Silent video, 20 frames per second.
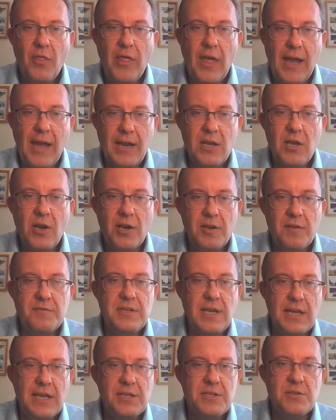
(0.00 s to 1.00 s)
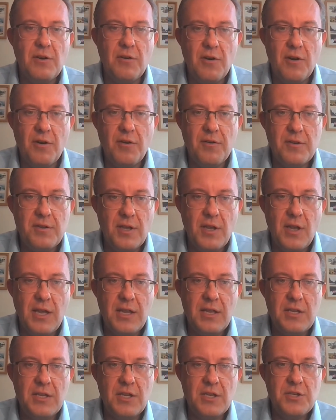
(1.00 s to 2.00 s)
that kind of data and
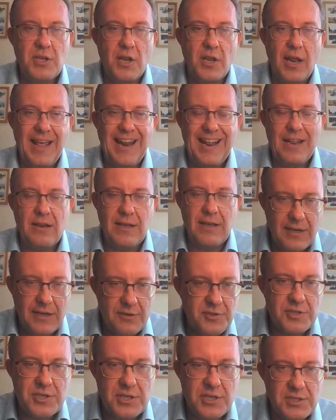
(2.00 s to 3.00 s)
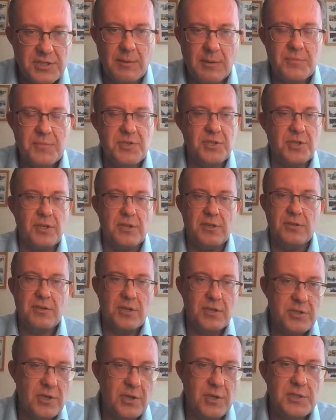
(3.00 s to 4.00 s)
electricity consumption
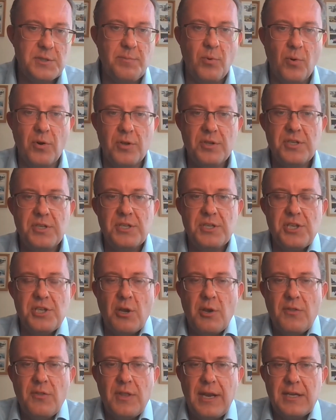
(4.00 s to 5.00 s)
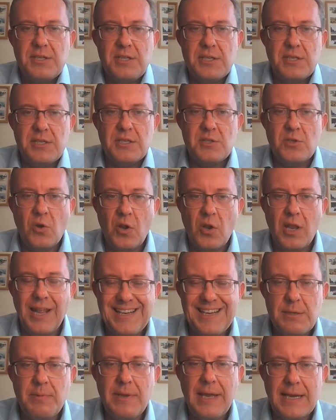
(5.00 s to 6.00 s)
and transport, so it's showing that actually it's not
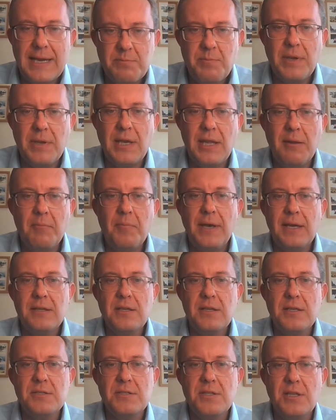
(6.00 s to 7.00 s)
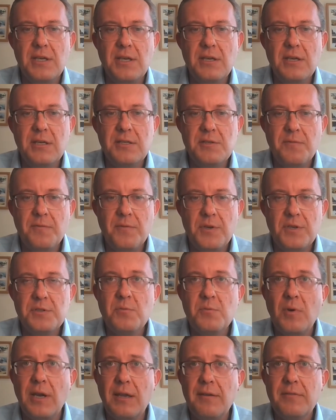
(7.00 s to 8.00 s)
likely to be as big an impact as the
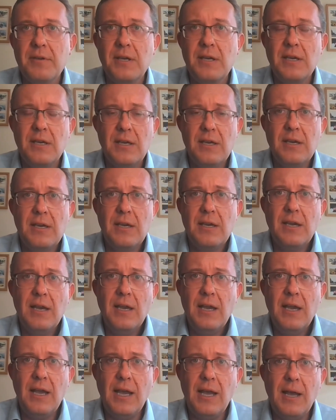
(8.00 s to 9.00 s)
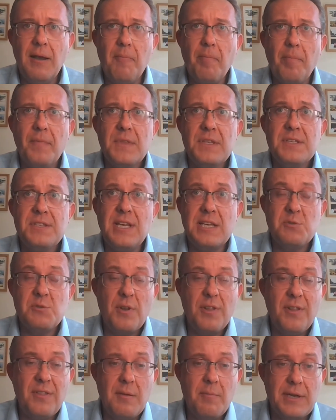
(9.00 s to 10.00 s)
first wave. That's
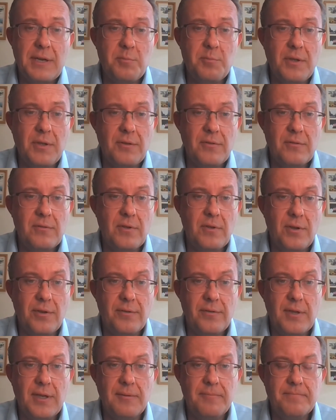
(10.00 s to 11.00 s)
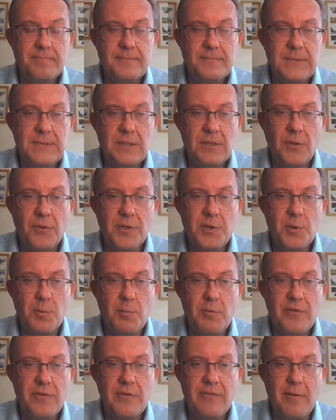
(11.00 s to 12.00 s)
what I think the impact will be on the
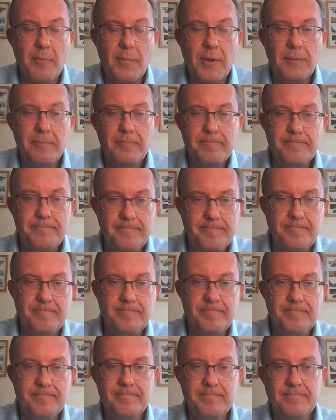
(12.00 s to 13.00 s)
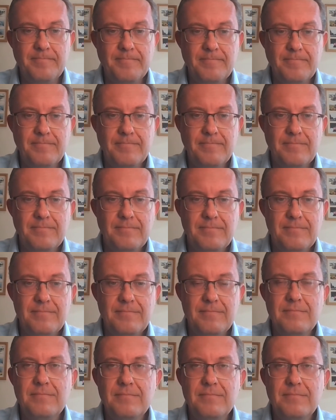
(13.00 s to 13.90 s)
economy for November. Excellent.